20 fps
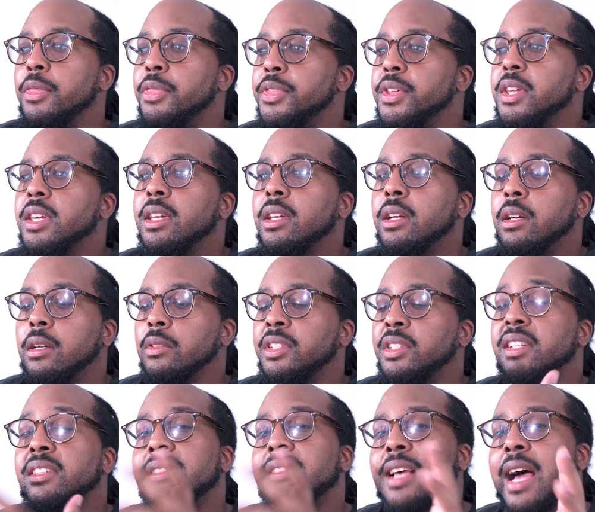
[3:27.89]
The
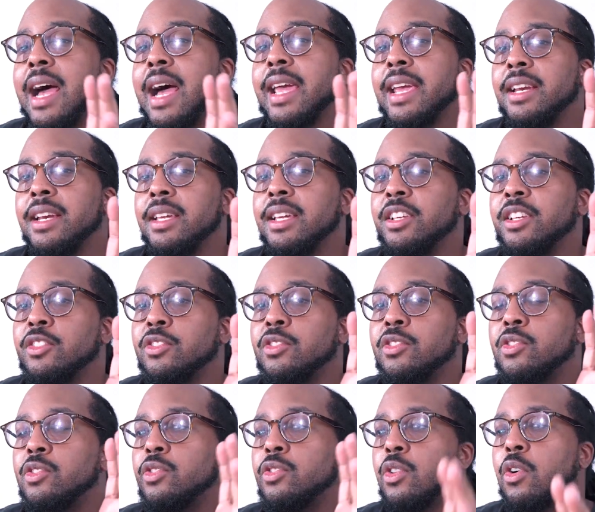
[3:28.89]
design is
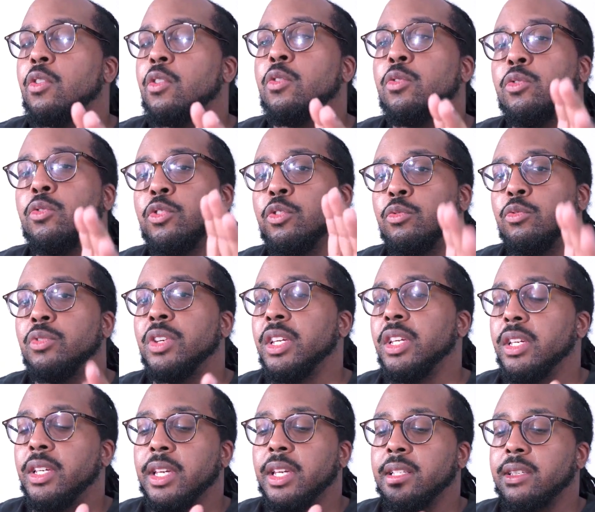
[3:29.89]
so
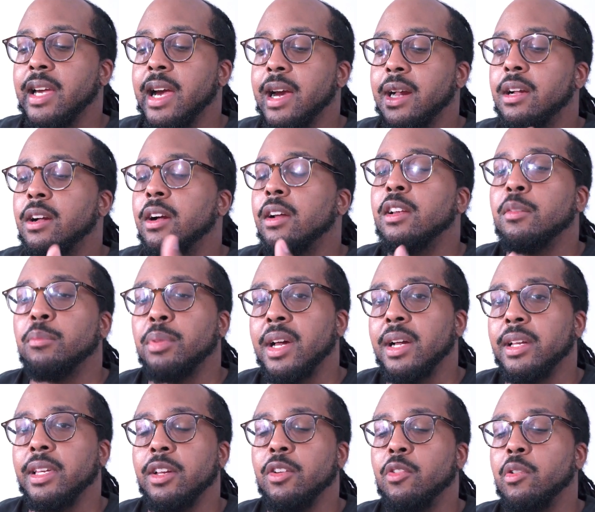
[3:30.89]
unique. It's got color
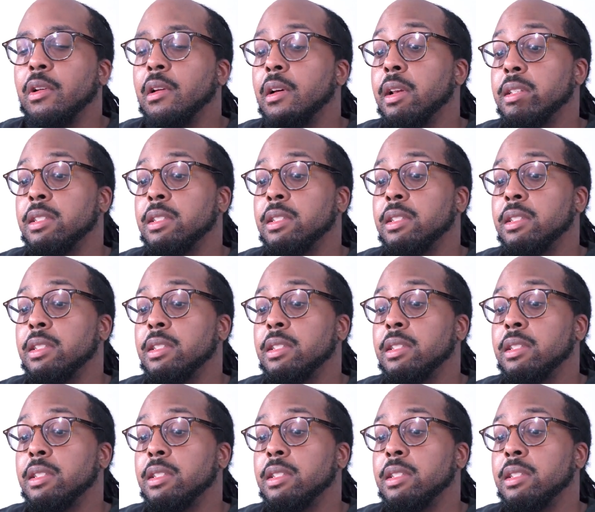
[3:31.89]
blocking going on.